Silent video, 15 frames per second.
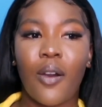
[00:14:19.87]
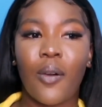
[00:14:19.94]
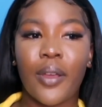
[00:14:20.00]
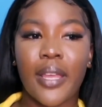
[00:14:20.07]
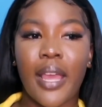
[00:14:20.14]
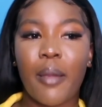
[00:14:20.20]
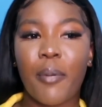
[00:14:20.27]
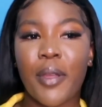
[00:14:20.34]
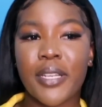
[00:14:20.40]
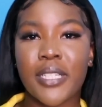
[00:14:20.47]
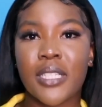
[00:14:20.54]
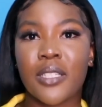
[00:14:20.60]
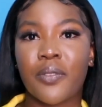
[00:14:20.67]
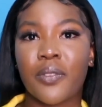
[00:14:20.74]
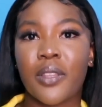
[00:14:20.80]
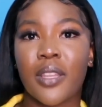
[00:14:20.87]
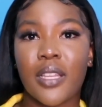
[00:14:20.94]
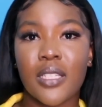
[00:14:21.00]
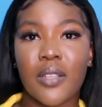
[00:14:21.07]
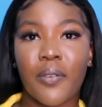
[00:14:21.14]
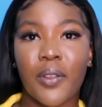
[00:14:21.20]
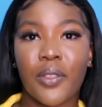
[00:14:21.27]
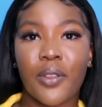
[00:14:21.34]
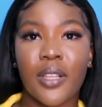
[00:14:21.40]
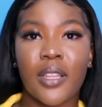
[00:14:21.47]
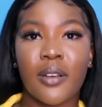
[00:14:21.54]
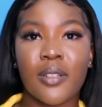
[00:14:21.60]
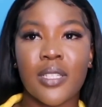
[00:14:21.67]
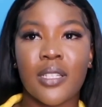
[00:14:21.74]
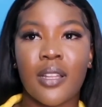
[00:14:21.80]
okay, I purchased this for
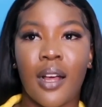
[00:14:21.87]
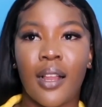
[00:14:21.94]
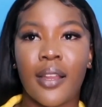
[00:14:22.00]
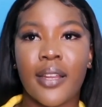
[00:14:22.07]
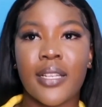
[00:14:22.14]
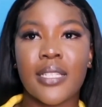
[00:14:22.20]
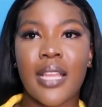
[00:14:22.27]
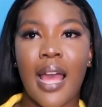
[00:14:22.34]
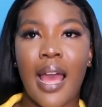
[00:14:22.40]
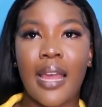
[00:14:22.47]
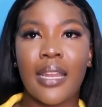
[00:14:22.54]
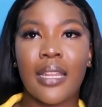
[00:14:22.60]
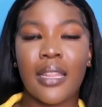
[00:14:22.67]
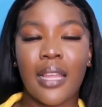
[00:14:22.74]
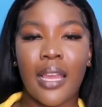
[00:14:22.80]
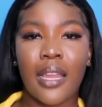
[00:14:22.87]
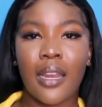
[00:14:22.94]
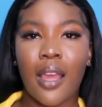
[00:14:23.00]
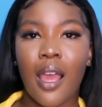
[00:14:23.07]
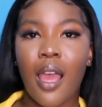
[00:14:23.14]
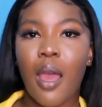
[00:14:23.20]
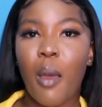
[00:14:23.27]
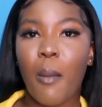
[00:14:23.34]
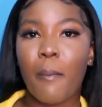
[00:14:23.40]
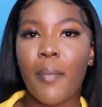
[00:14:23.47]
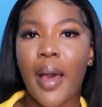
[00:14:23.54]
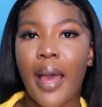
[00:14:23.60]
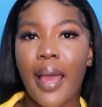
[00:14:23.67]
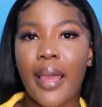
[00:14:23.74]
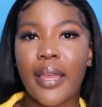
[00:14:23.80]
$3,000, and then
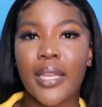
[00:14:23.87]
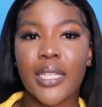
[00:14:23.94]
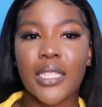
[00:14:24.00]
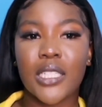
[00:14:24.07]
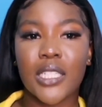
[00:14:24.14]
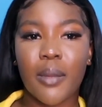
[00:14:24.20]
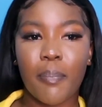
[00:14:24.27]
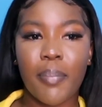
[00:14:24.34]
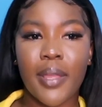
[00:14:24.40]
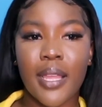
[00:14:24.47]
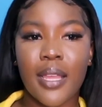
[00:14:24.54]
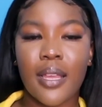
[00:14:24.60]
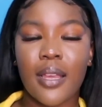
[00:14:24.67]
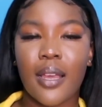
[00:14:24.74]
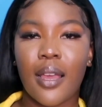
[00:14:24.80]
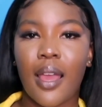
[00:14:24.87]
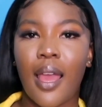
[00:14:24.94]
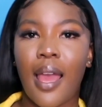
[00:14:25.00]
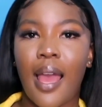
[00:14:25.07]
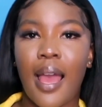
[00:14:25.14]
my shipping,